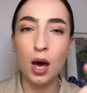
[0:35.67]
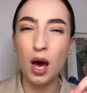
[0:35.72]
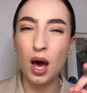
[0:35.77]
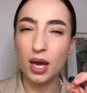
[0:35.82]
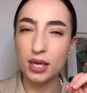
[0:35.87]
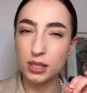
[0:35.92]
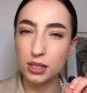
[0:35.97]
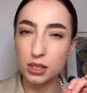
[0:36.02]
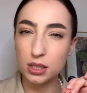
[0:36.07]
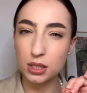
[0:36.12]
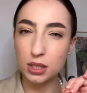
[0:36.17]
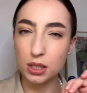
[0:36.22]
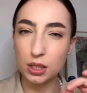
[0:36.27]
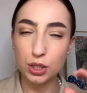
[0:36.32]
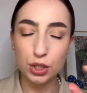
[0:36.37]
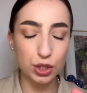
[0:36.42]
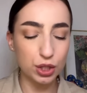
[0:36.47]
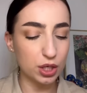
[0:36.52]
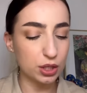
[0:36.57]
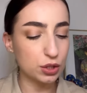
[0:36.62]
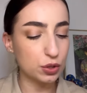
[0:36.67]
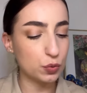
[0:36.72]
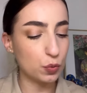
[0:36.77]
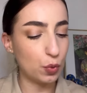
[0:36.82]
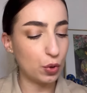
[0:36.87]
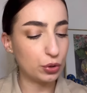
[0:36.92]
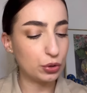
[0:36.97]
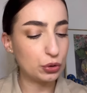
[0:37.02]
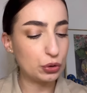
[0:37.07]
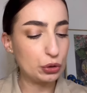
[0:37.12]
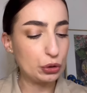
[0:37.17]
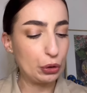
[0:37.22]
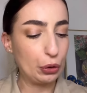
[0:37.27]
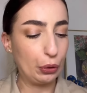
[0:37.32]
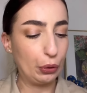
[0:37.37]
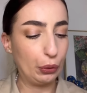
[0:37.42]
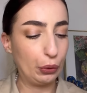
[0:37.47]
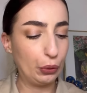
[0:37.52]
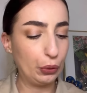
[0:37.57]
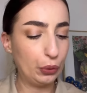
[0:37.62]
I did just want
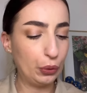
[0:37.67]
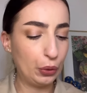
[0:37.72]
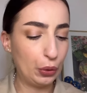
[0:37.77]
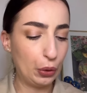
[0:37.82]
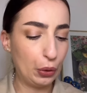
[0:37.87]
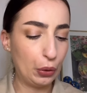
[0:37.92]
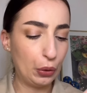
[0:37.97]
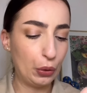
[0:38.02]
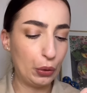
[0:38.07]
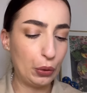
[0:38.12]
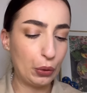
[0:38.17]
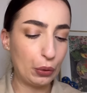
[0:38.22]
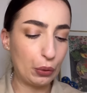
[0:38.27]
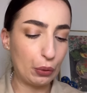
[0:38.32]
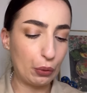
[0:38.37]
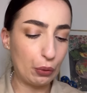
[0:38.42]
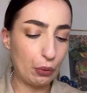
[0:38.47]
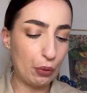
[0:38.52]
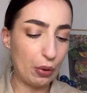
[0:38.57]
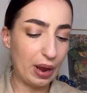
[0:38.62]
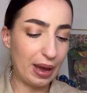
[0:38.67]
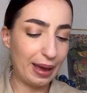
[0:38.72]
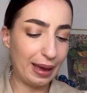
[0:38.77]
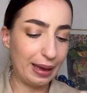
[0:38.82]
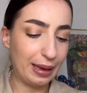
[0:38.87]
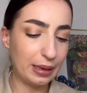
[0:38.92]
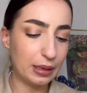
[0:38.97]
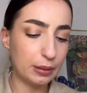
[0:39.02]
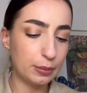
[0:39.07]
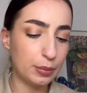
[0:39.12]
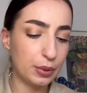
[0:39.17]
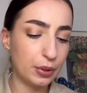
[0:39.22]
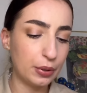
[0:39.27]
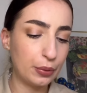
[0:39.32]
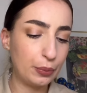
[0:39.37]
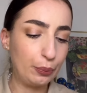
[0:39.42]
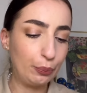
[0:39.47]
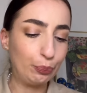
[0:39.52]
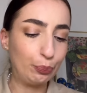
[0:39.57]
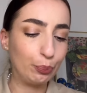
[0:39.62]
to grab,
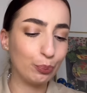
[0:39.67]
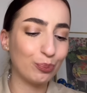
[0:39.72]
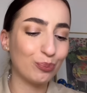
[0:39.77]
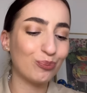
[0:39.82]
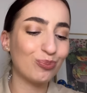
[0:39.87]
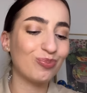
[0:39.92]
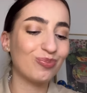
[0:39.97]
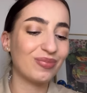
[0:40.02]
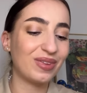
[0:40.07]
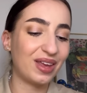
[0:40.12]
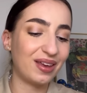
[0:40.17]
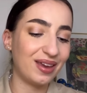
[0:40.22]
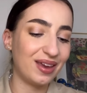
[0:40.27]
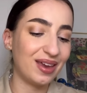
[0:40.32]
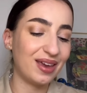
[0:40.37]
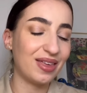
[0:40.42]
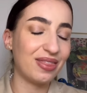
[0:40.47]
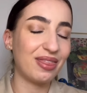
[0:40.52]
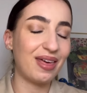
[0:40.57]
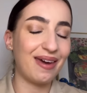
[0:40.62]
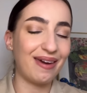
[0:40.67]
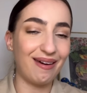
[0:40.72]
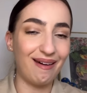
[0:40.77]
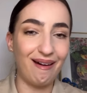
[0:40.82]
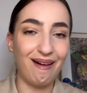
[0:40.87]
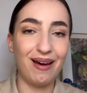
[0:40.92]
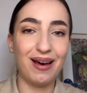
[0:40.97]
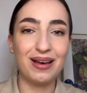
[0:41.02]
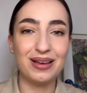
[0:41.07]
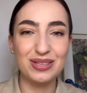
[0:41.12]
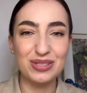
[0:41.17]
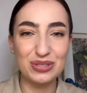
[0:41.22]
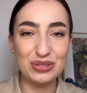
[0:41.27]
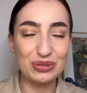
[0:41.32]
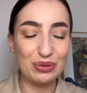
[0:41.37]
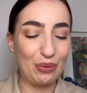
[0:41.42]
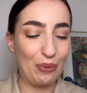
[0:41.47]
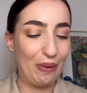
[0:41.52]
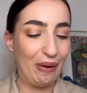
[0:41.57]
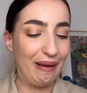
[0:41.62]
here they are,
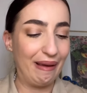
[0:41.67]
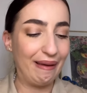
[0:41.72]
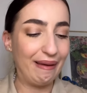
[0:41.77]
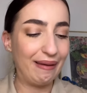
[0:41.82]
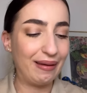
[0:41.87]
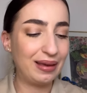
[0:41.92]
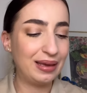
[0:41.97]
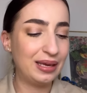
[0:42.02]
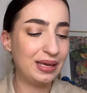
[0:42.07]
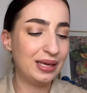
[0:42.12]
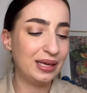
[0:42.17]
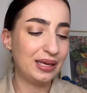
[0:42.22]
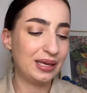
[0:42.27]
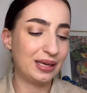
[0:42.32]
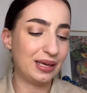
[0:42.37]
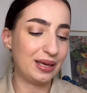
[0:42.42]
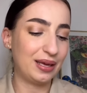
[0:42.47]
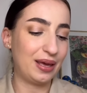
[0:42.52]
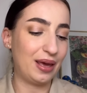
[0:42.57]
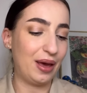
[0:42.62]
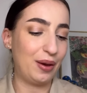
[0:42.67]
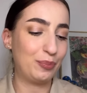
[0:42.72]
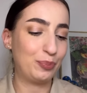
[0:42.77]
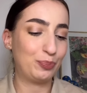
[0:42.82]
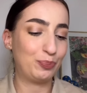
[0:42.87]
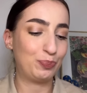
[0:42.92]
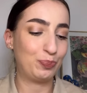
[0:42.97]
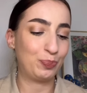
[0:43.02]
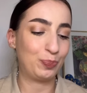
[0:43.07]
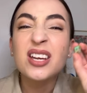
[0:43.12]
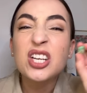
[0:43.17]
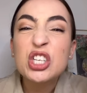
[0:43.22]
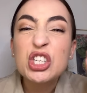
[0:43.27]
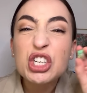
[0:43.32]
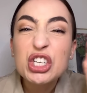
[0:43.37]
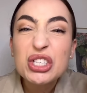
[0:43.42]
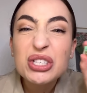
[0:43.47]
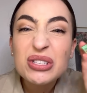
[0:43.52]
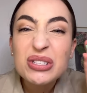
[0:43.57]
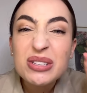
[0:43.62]
sorry, yeah,
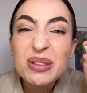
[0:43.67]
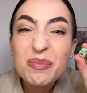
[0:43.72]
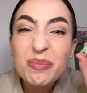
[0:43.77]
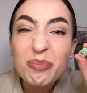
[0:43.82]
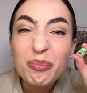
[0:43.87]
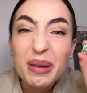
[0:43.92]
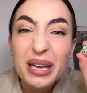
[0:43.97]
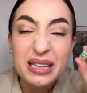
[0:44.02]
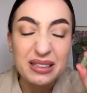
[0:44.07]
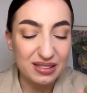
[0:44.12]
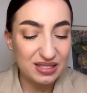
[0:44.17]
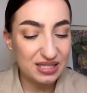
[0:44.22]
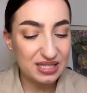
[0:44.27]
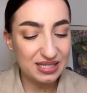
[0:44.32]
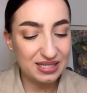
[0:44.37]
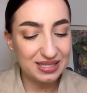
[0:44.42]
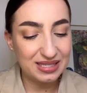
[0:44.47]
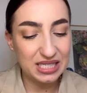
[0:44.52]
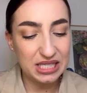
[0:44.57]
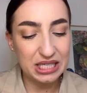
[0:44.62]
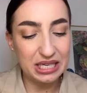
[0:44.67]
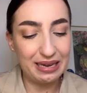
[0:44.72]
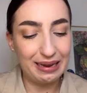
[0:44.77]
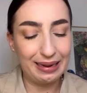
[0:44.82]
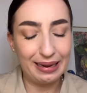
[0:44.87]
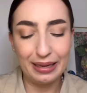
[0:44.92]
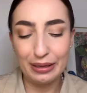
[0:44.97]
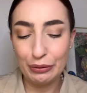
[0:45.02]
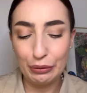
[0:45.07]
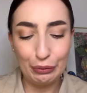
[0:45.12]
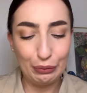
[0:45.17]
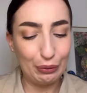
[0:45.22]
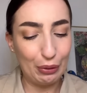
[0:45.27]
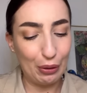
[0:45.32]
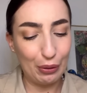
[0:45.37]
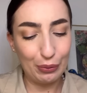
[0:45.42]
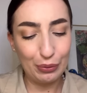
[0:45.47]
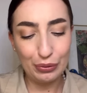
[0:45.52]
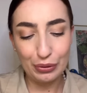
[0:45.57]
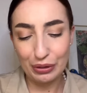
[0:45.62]
just some mints, darling. You
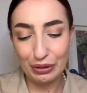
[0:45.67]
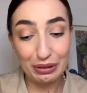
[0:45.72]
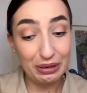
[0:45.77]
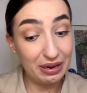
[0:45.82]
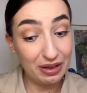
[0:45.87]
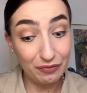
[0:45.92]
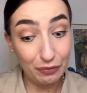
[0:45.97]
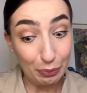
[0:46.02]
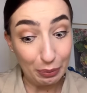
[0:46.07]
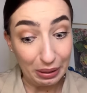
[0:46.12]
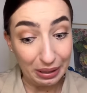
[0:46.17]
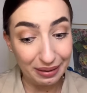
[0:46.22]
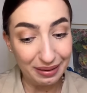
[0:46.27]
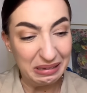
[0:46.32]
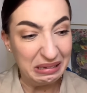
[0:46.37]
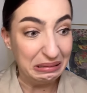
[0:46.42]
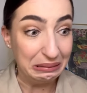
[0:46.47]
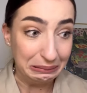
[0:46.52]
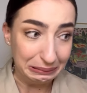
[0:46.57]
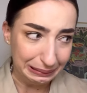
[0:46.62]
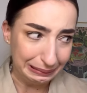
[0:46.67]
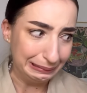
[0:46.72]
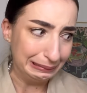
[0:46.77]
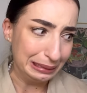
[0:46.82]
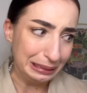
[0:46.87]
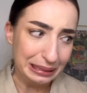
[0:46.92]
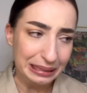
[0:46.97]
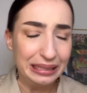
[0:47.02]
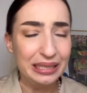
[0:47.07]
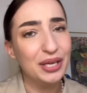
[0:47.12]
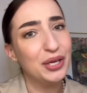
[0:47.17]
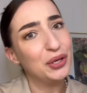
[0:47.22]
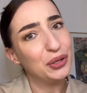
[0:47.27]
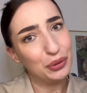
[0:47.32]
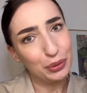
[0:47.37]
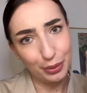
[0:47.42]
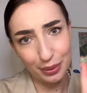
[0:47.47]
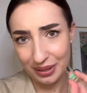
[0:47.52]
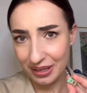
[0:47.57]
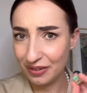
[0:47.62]
know, you can
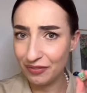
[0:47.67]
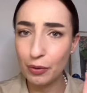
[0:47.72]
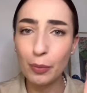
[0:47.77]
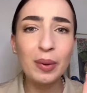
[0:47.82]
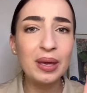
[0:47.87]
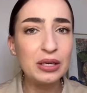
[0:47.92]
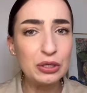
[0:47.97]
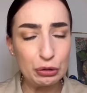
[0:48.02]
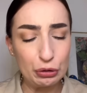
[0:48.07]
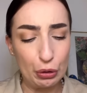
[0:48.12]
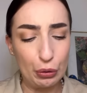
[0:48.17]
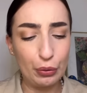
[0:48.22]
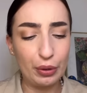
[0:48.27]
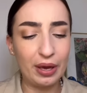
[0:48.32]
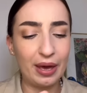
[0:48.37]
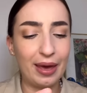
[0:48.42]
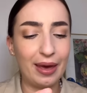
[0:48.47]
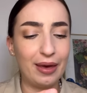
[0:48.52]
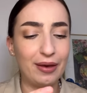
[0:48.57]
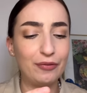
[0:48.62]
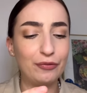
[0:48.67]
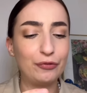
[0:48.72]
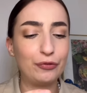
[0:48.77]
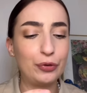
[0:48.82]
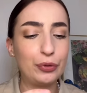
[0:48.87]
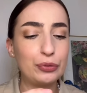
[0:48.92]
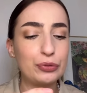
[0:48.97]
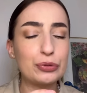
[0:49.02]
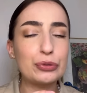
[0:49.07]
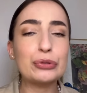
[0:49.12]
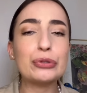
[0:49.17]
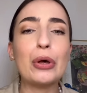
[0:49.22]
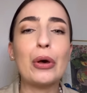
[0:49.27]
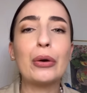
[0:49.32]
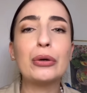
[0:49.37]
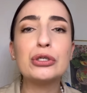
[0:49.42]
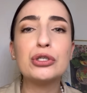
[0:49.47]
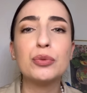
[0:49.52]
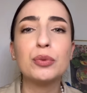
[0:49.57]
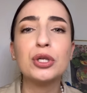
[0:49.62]
never be too careful. So do
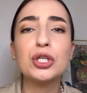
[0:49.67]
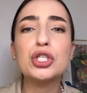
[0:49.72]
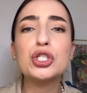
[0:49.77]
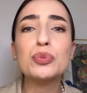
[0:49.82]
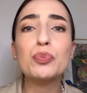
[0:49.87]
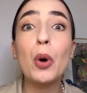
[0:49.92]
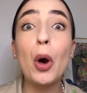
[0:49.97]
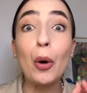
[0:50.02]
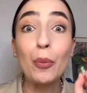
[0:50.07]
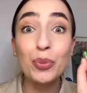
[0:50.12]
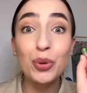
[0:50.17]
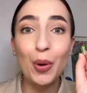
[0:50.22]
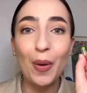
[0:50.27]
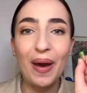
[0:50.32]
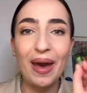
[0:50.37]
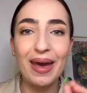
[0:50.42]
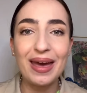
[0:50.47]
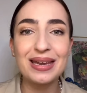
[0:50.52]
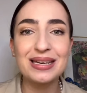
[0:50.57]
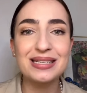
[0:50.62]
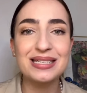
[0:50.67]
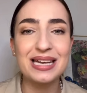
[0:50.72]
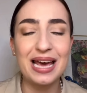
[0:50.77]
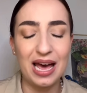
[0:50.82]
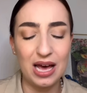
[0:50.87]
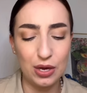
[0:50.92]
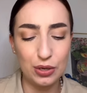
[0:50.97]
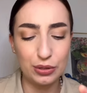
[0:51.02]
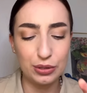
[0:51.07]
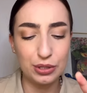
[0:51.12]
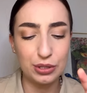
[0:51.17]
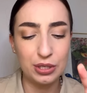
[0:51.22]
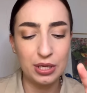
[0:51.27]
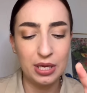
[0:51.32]
you want to just pop your hand out